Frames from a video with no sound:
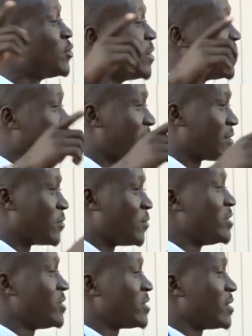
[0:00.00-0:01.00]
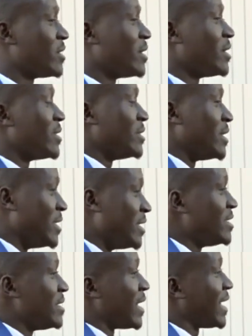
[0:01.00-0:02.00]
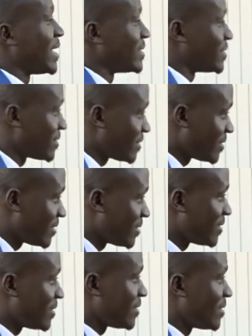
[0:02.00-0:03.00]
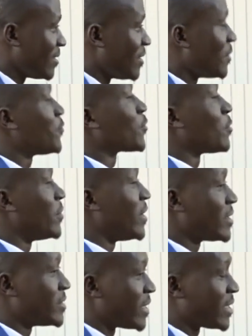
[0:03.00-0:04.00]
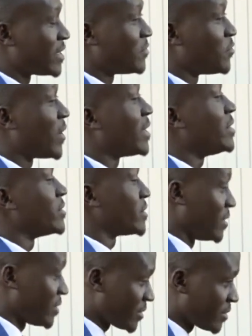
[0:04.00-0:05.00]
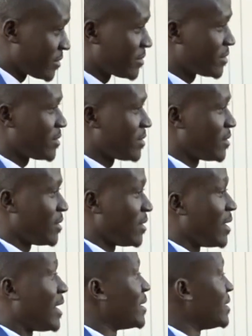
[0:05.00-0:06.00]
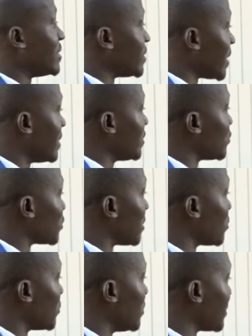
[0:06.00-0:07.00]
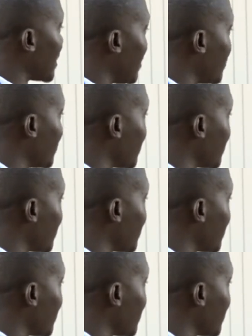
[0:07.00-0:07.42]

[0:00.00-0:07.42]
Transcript: wrongdoing which the DG has from the executive where he sits and is ready to take to this